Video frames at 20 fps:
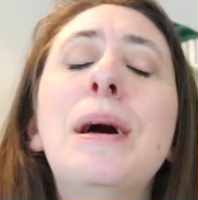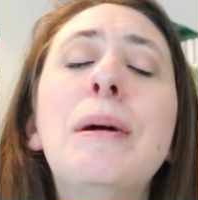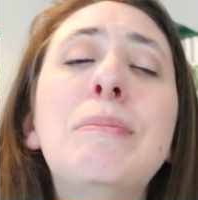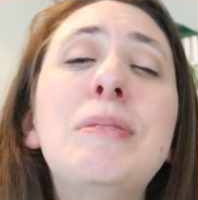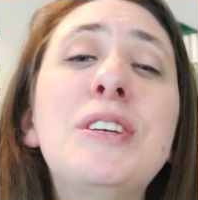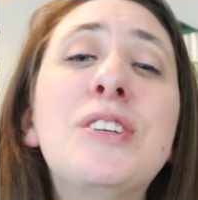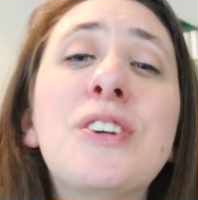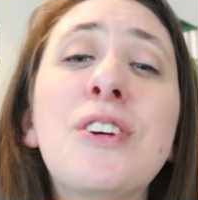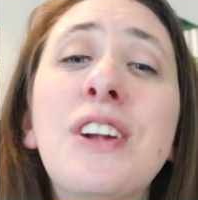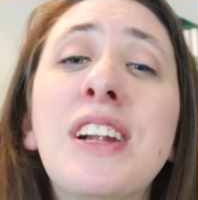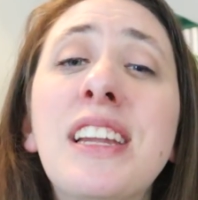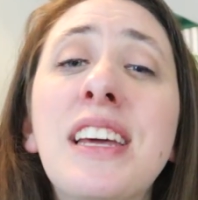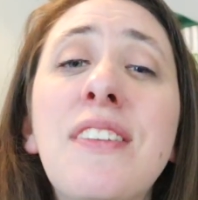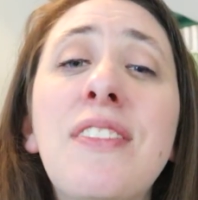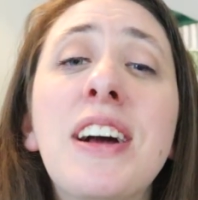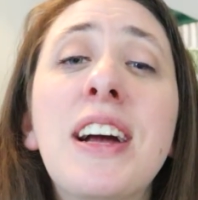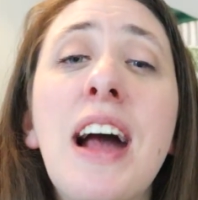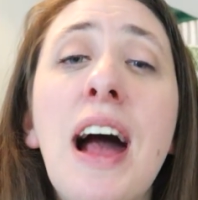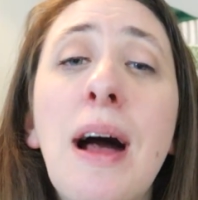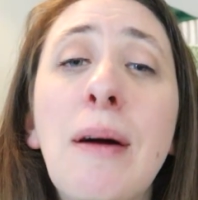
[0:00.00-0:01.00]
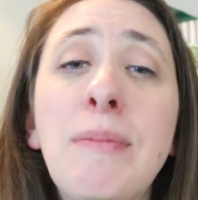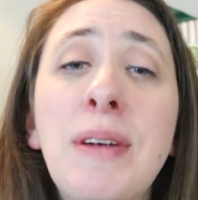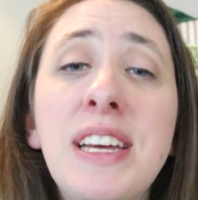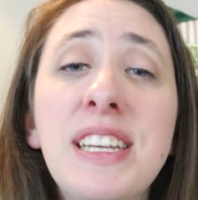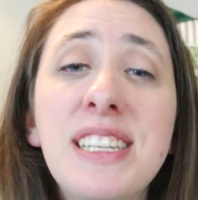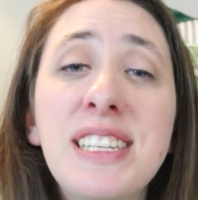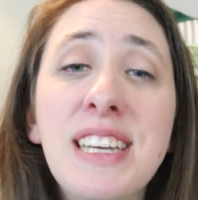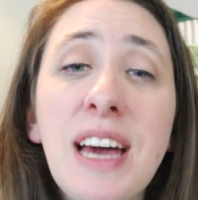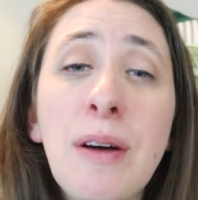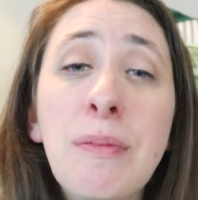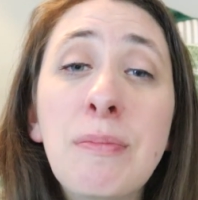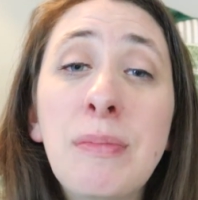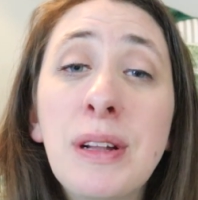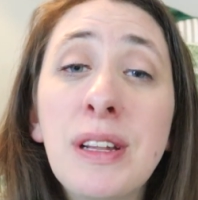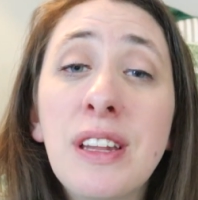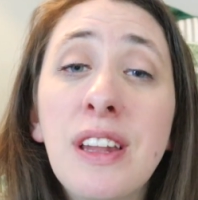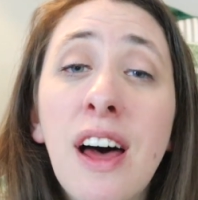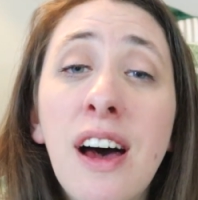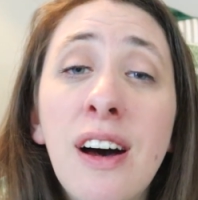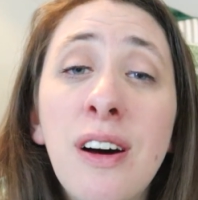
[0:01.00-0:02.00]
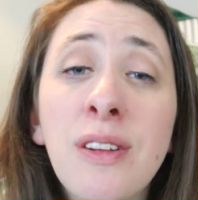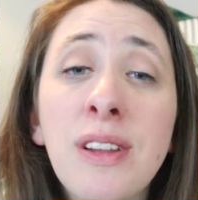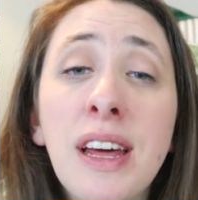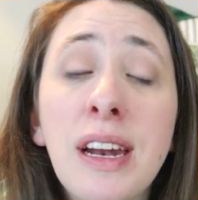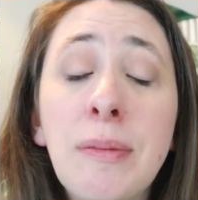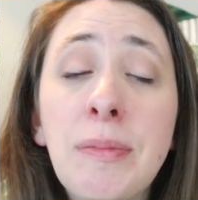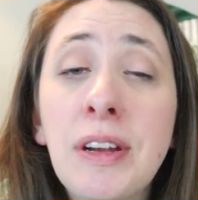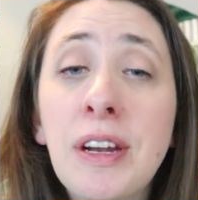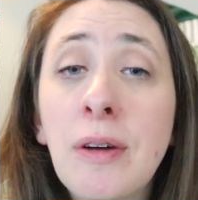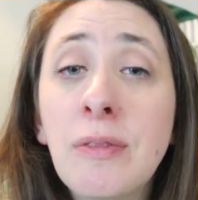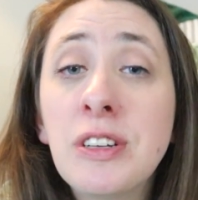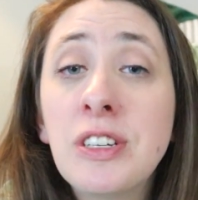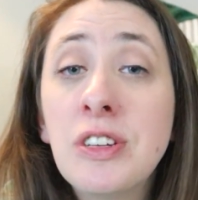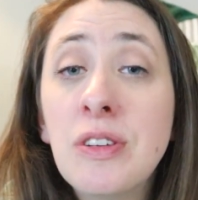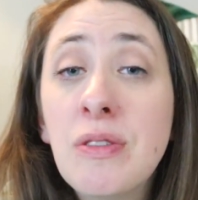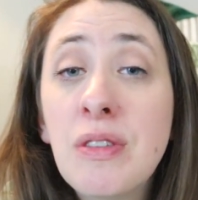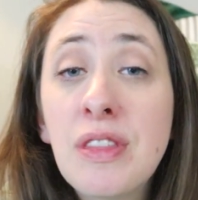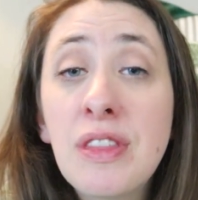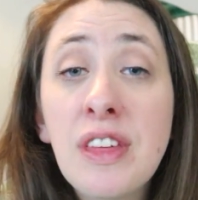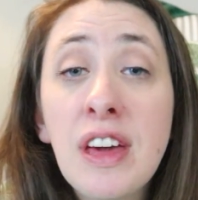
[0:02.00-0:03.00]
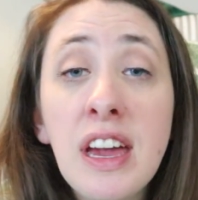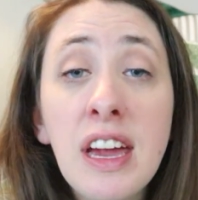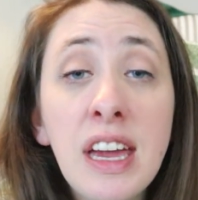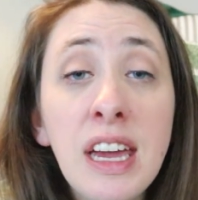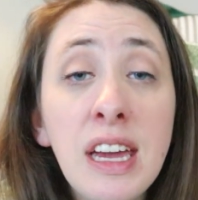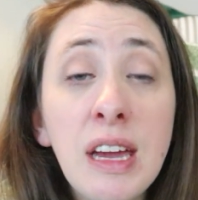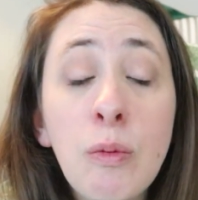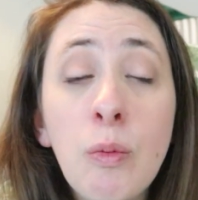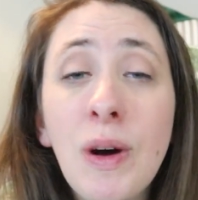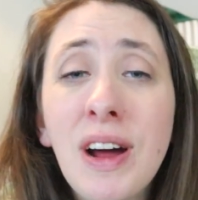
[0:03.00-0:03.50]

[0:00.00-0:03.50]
Be sure to leave a comment down below letting me know what you think,